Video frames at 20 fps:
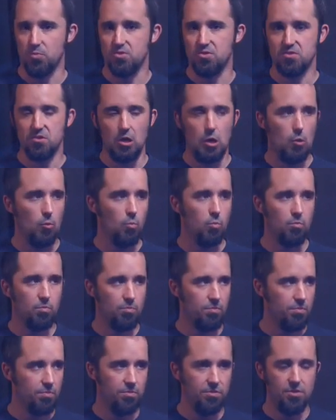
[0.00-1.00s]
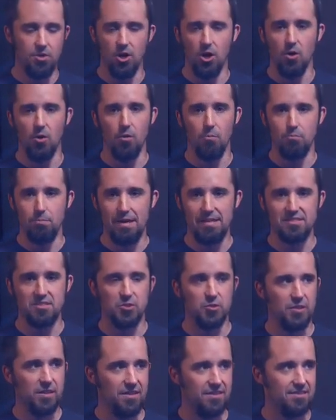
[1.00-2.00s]
So they're
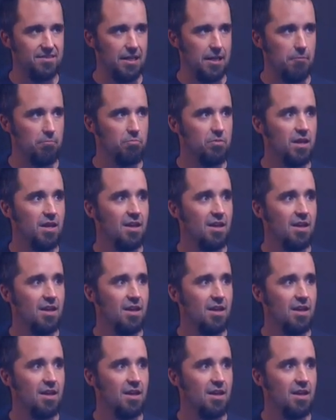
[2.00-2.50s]
basically the same.